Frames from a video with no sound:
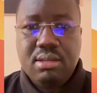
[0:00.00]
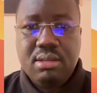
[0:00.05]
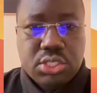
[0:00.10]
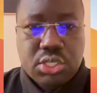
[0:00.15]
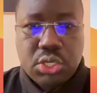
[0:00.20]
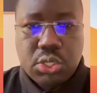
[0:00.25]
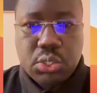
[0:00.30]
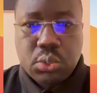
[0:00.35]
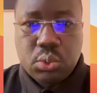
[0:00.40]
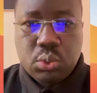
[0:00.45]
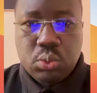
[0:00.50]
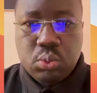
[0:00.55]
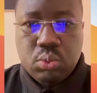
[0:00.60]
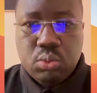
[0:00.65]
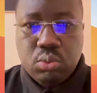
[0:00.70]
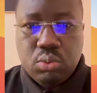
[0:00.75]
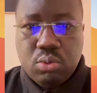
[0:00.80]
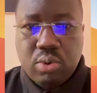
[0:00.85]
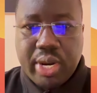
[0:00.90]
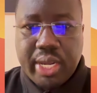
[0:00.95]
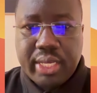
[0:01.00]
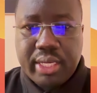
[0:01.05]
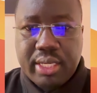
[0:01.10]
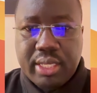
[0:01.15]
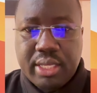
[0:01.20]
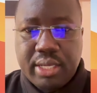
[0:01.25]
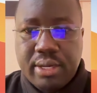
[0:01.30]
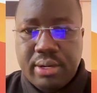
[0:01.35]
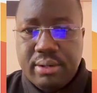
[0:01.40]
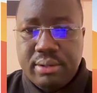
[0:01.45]
So right
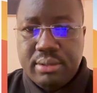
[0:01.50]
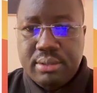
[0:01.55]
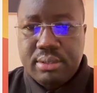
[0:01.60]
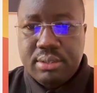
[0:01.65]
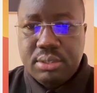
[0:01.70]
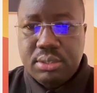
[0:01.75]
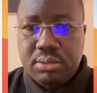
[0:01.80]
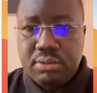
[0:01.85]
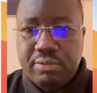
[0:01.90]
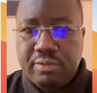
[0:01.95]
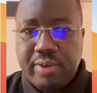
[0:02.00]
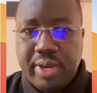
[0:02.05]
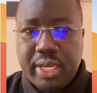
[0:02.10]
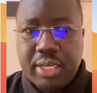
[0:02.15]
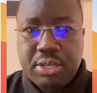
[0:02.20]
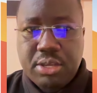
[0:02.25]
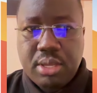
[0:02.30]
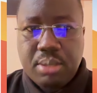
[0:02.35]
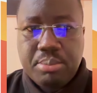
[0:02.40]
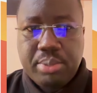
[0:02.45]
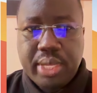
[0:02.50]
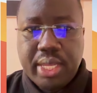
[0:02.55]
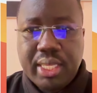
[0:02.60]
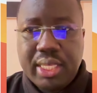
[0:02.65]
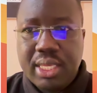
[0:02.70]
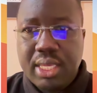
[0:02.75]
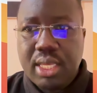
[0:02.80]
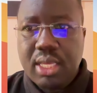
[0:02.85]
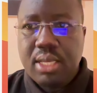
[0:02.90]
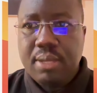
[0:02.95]
here, you'll find your API
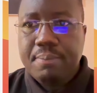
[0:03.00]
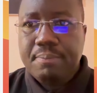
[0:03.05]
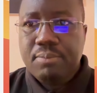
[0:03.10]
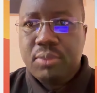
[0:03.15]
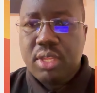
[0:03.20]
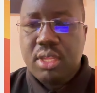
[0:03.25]
key.